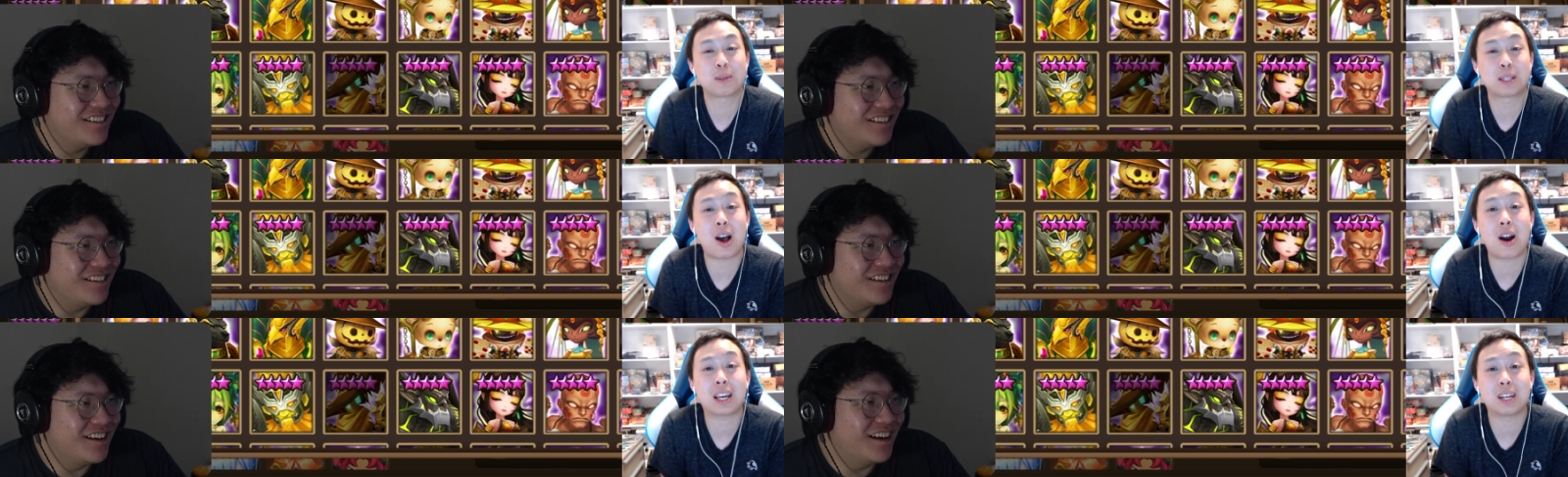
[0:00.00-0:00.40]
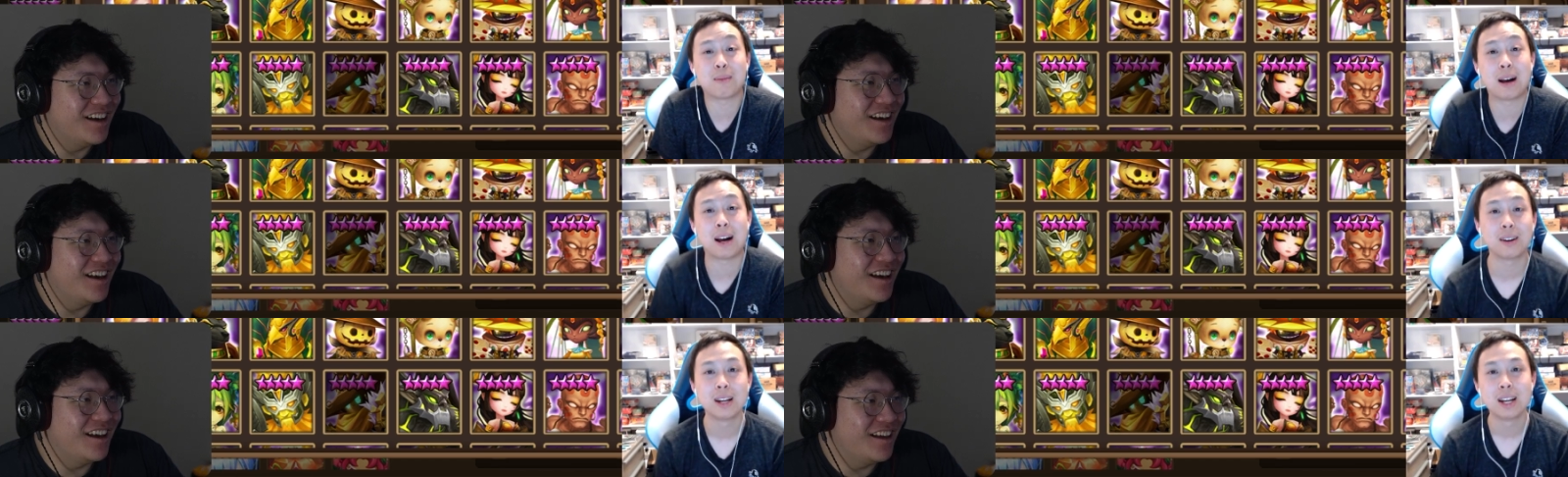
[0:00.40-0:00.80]
Speaker 1: been talking yeah,
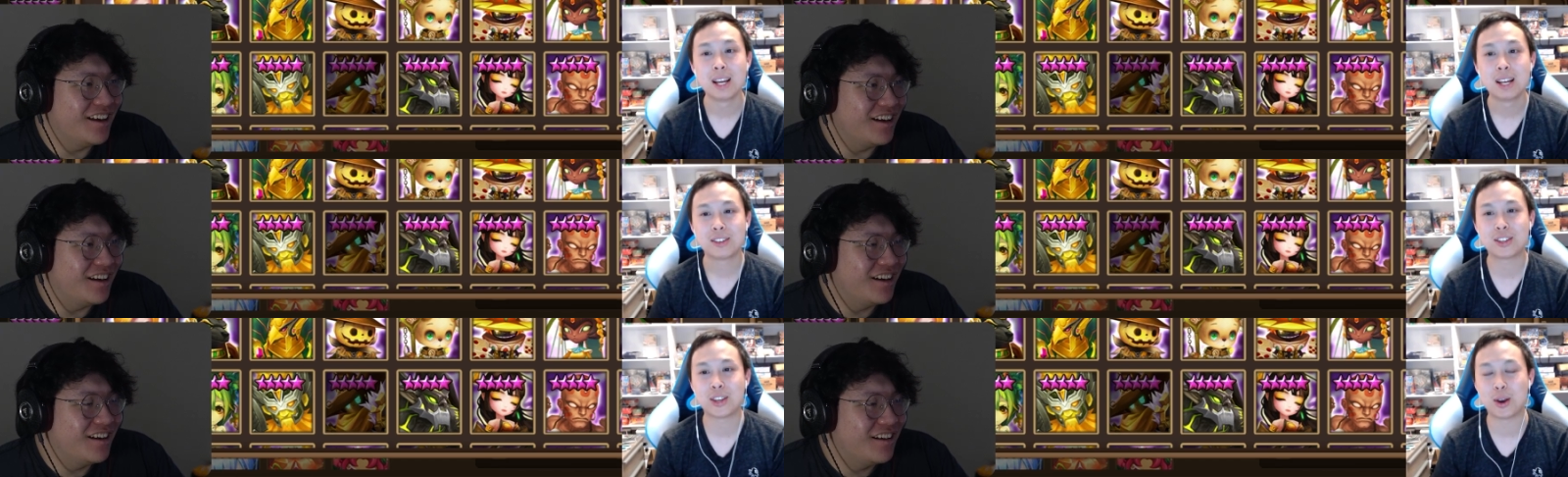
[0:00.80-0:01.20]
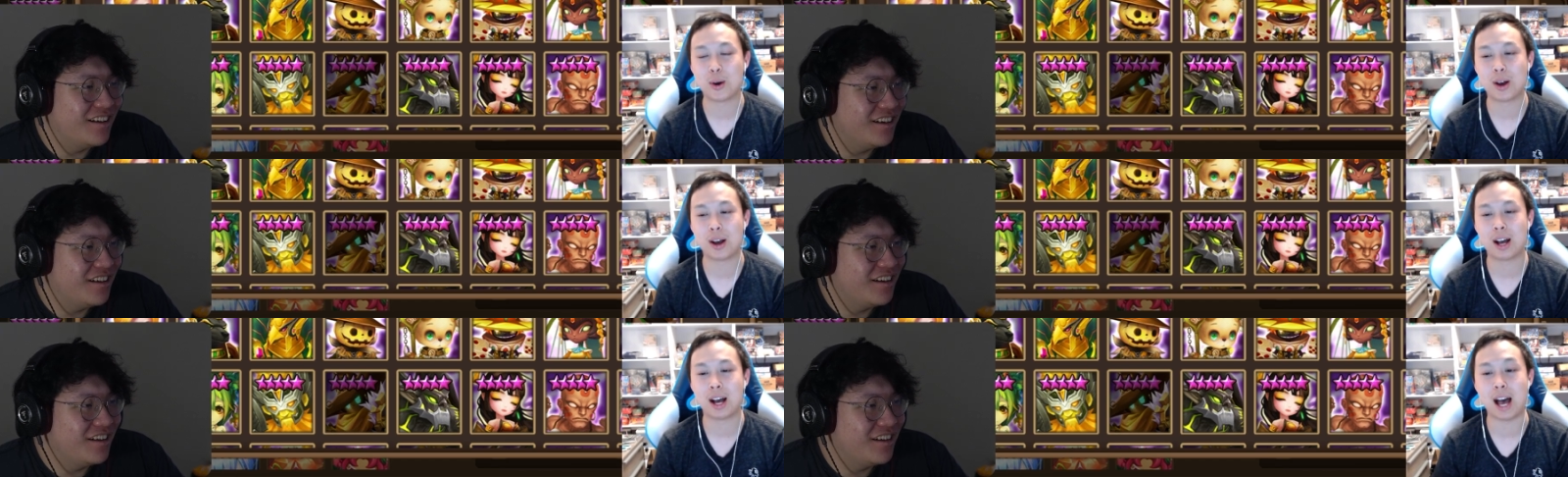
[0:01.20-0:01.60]
about. Yeah, yeah.
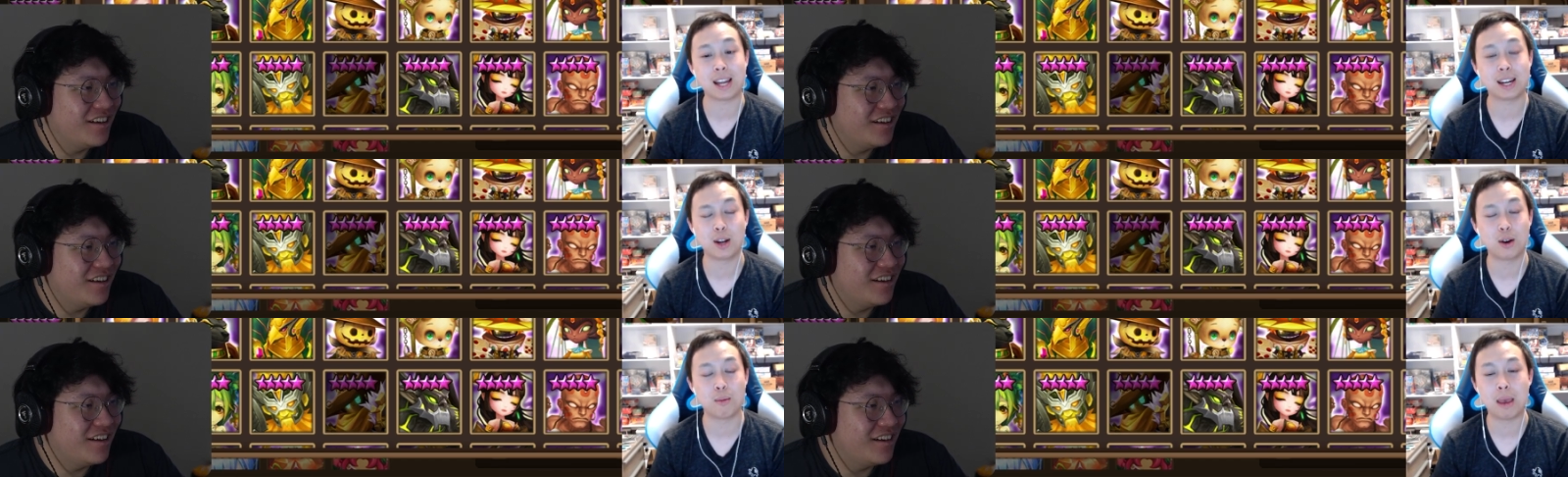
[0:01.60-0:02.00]
So uh, I don't know.